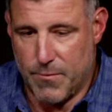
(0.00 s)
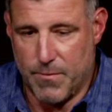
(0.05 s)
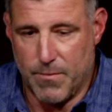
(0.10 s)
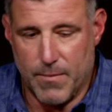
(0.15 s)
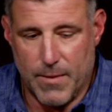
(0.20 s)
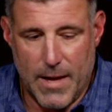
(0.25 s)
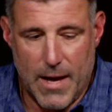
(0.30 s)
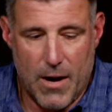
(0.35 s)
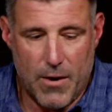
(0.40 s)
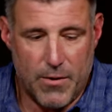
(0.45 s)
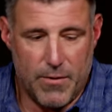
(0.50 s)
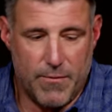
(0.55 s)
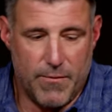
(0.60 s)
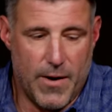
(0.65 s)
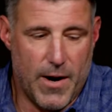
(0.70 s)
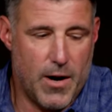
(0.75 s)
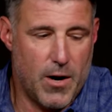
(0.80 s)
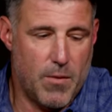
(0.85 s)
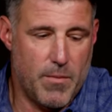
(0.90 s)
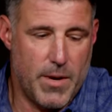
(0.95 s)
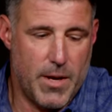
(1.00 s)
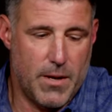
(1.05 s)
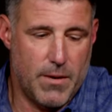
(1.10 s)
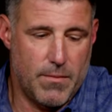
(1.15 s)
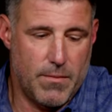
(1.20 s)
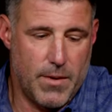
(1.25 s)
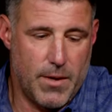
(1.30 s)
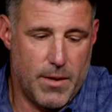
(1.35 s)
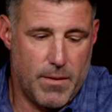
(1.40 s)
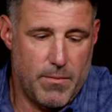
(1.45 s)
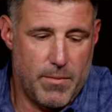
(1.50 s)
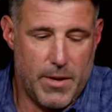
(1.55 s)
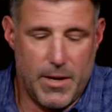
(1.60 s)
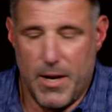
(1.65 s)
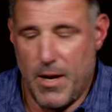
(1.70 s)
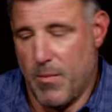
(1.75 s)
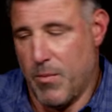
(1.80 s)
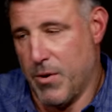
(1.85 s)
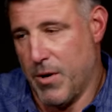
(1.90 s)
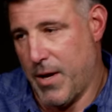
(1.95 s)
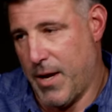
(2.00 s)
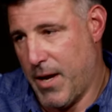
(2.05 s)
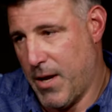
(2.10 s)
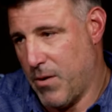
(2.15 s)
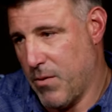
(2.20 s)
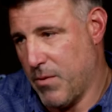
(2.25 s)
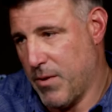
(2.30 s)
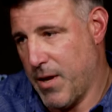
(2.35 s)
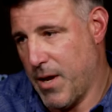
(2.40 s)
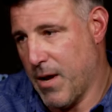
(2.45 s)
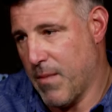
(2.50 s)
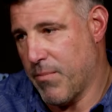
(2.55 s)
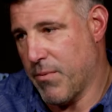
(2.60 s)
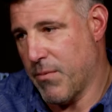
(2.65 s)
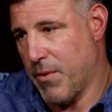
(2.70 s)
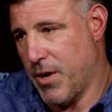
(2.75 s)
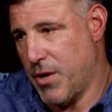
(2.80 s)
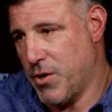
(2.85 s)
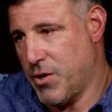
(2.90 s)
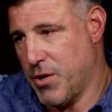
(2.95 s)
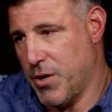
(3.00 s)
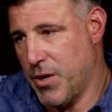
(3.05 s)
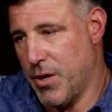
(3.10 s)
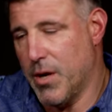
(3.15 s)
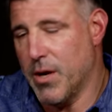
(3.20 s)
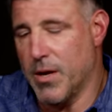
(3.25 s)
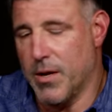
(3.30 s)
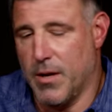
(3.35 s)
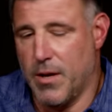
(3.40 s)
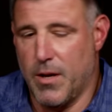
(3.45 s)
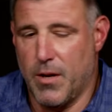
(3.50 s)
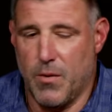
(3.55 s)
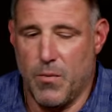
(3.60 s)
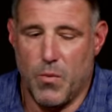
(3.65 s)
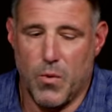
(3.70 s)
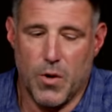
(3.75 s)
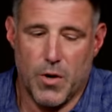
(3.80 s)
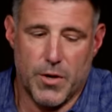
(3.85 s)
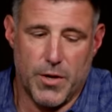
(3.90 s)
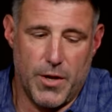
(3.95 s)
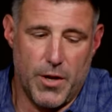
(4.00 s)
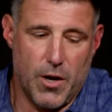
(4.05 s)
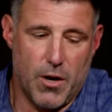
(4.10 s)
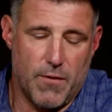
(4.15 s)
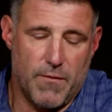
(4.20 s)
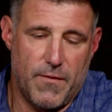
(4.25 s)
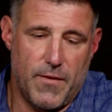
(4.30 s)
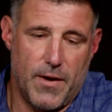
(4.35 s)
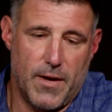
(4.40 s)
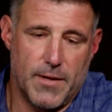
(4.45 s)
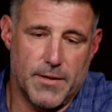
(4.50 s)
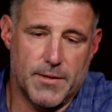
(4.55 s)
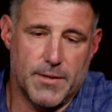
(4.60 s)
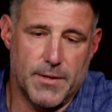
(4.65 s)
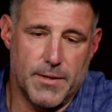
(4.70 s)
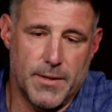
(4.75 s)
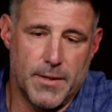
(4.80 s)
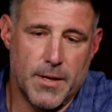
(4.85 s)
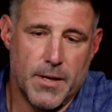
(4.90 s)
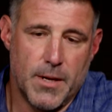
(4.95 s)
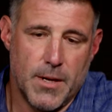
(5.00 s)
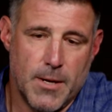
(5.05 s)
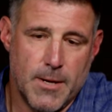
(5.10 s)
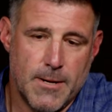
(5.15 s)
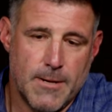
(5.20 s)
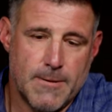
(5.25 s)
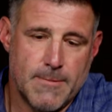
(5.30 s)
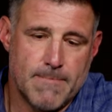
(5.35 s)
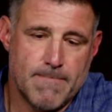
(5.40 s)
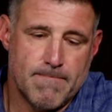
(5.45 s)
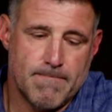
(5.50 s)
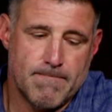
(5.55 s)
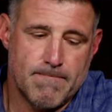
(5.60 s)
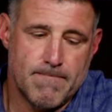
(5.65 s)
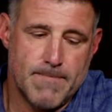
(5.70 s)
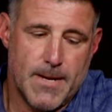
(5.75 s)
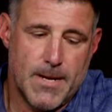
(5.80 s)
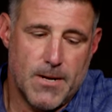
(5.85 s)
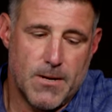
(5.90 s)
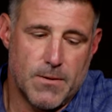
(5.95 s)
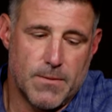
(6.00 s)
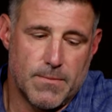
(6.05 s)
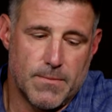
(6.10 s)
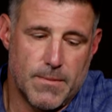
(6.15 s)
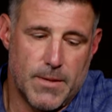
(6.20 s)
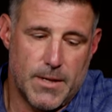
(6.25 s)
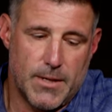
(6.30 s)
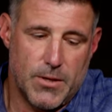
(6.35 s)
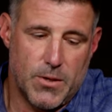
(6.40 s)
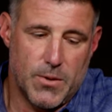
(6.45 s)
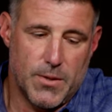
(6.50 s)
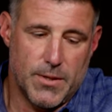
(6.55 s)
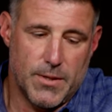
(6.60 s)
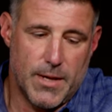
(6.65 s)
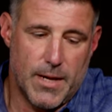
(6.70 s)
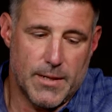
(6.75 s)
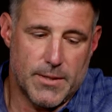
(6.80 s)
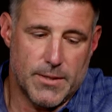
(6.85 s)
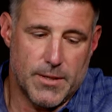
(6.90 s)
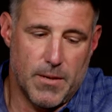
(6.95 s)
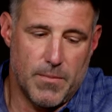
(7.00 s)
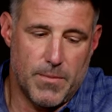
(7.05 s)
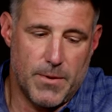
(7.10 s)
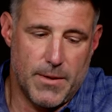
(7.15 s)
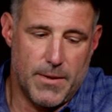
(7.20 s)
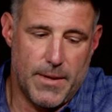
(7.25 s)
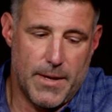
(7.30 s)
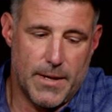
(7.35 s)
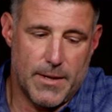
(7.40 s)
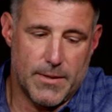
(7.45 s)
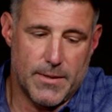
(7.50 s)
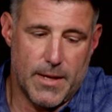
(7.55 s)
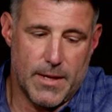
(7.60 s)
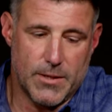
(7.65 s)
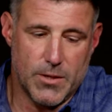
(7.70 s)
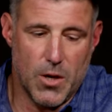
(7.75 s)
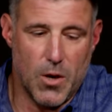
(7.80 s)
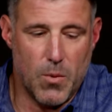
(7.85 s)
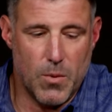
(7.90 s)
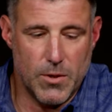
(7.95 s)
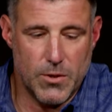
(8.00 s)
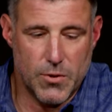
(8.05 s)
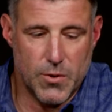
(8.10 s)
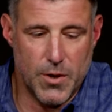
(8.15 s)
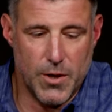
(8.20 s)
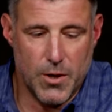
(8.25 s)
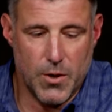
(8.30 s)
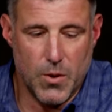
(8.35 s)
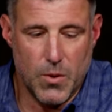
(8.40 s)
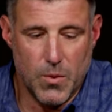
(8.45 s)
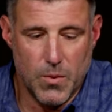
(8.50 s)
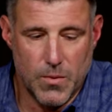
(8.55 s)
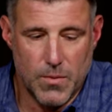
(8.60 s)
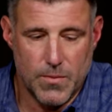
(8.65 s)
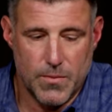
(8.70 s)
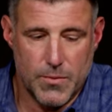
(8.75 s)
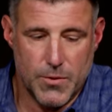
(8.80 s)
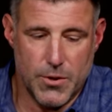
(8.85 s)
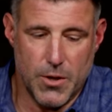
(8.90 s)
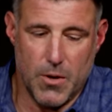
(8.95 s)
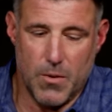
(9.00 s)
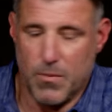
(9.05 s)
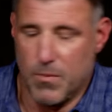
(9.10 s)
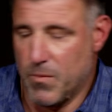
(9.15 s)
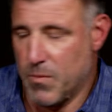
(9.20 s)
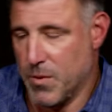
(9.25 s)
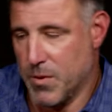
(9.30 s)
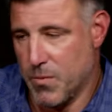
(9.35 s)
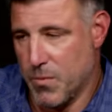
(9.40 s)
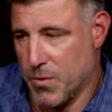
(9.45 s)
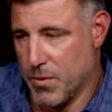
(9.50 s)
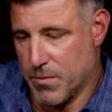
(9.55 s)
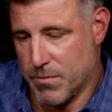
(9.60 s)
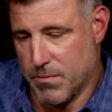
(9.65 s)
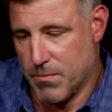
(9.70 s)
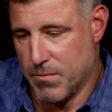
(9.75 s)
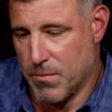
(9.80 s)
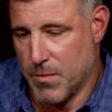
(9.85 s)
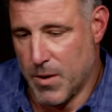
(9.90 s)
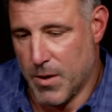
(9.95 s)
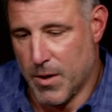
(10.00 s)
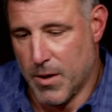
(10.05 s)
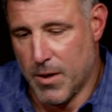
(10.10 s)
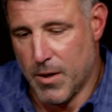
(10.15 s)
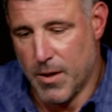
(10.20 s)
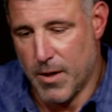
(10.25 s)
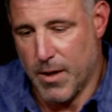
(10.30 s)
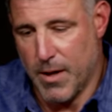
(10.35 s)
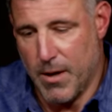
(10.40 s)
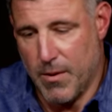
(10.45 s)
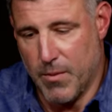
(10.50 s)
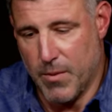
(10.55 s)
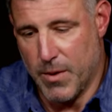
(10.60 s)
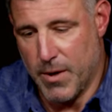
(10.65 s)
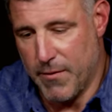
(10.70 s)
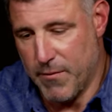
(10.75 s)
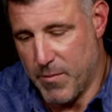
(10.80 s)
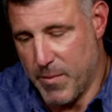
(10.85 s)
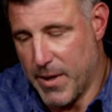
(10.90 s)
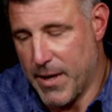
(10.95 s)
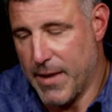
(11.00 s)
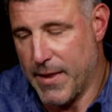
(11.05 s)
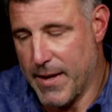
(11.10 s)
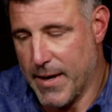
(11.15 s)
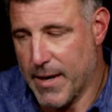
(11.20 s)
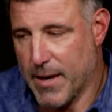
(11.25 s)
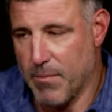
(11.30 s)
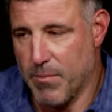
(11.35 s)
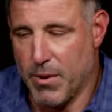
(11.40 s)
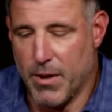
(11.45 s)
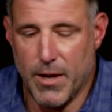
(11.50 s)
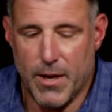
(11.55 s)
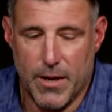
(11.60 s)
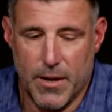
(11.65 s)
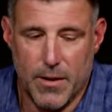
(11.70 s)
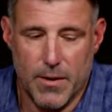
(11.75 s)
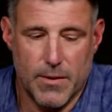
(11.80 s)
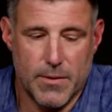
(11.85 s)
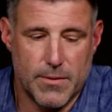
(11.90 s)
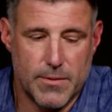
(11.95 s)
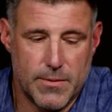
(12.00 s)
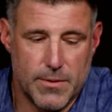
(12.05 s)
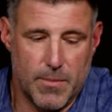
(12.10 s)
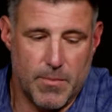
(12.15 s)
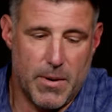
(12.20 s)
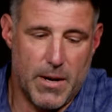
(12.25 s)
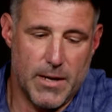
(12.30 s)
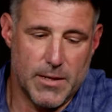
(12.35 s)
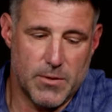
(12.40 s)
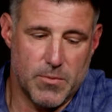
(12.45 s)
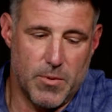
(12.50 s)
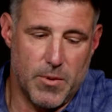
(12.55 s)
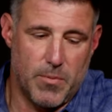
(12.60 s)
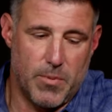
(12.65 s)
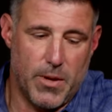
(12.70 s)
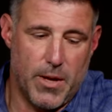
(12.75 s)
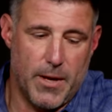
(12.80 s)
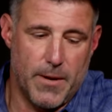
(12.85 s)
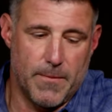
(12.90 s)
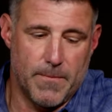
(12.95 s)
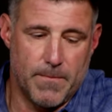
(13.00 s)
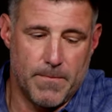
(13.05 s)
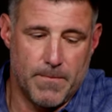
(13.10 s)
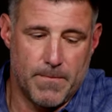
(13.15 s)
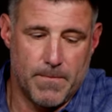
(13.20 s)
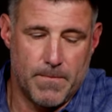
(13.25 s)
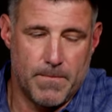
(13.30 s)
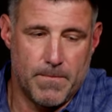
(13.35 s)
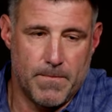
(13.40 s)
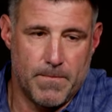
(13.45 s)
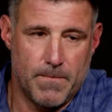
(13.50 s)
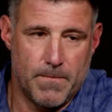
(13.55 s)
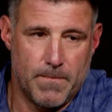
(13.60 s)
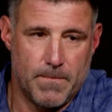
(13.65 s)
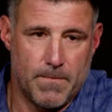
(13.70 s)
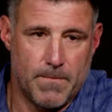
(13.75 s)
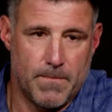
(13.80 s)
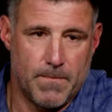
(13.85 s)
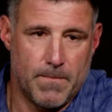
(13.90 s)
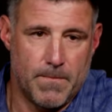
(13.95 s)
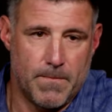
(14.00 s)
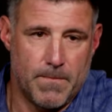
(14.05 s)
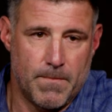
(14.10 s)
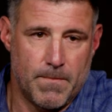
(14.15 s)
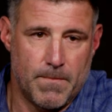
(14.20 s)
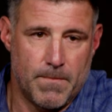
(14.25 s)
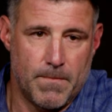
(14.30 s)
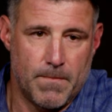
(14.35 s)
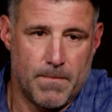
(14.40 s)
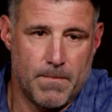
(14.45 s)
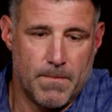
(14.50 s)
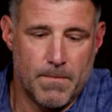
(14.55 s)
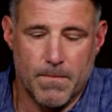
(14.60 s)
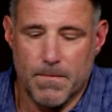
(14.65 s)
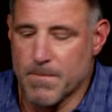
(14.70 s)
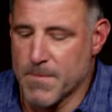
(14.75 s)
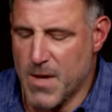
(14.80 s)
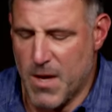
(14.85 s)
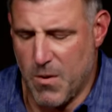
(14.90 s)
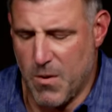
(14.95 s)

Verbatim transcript: loud environment and being able to handle the operation and work the offense. And, you know, I know that that's something that's always critical. So I want everybody that can play to possibly play. How close did it come with him on Sunday?